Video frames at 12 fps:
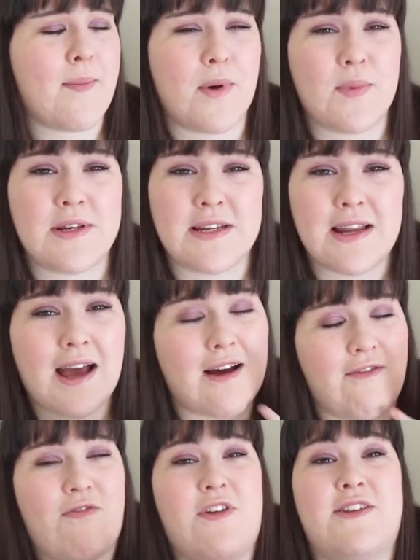but we didn't
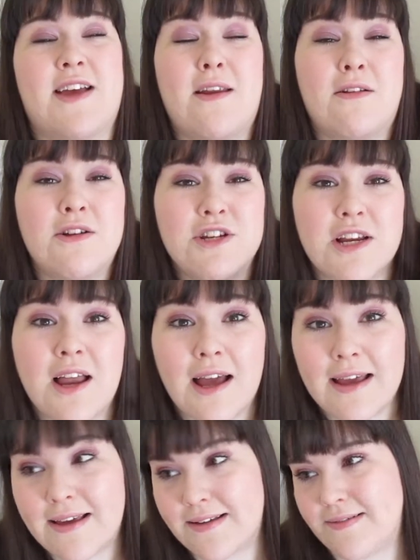have the technology
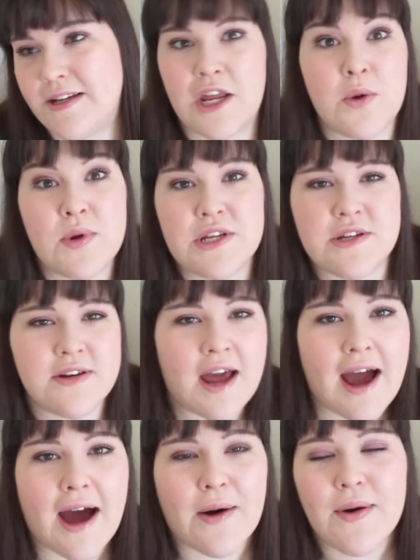like you know we do
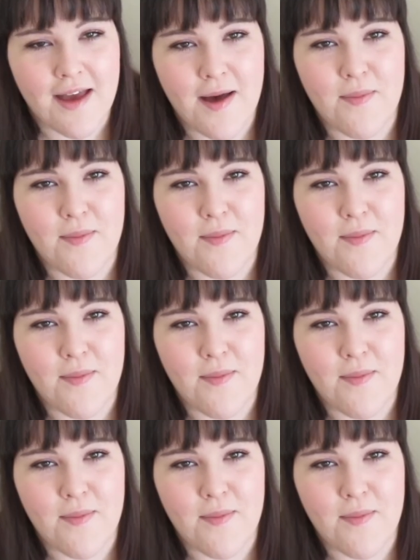now